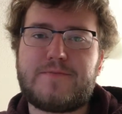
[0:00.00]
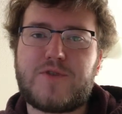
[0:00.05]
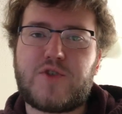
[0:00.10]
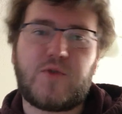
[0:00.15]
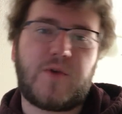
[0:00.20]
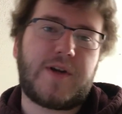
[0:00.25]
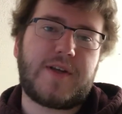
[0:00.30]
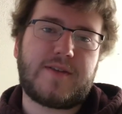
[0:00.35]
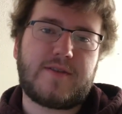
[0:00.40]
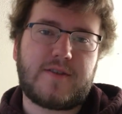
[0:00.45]

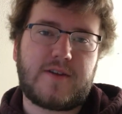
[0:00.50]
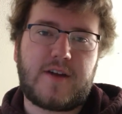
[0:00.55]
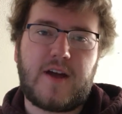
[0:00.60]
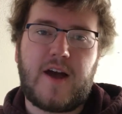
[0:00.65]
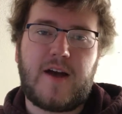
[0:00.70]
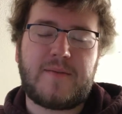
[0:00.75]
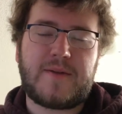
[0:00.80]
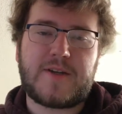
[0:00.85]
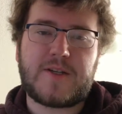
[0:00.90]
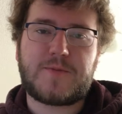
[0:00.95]
join the
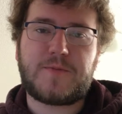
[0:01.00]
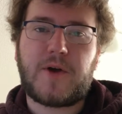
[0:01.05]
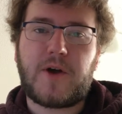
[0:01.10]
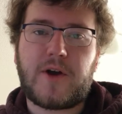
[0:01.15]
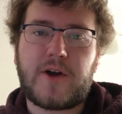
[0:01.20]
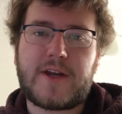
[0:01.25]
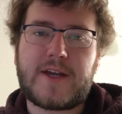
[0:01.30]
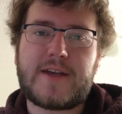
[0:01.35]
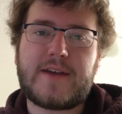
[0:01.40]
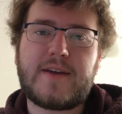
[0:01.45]
Communist
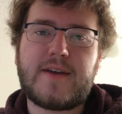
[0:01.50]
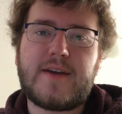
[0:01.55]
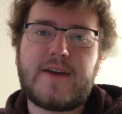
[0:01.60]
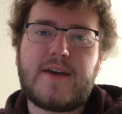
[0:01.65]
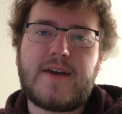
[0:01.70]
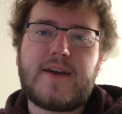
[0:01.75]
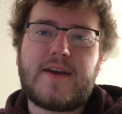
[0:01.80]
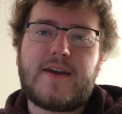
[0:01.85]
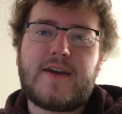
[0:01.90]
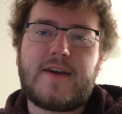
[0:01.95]
Party,
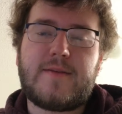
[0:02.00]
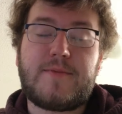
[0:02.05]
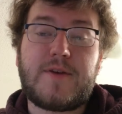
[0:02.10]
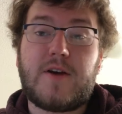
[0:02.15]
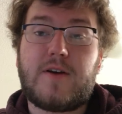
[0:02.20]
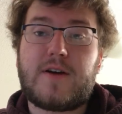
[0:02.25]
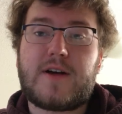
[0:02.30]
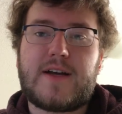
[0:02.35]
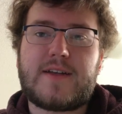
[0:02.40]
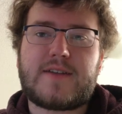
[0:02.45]
and
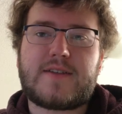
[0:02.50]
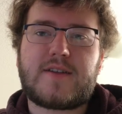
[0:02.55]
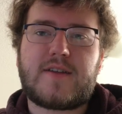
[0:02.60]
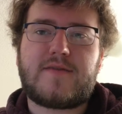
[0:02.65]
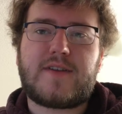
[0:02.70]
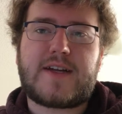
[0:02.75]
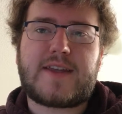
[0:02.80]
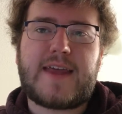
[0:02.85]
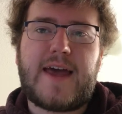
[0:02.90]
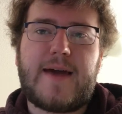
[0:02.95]
be all kinds of
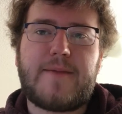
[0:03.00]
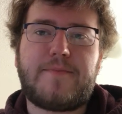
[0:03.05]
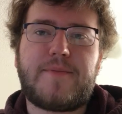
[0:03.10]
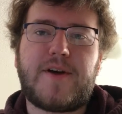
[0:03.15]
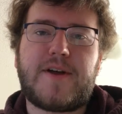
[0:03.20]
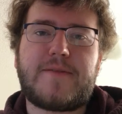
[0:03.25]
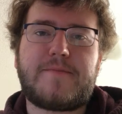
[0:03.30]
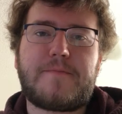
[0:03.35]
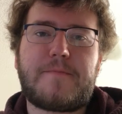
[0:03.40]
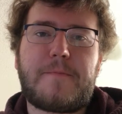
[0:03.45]
stuff like that.
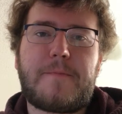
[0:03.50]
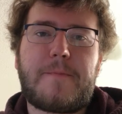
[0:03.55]
But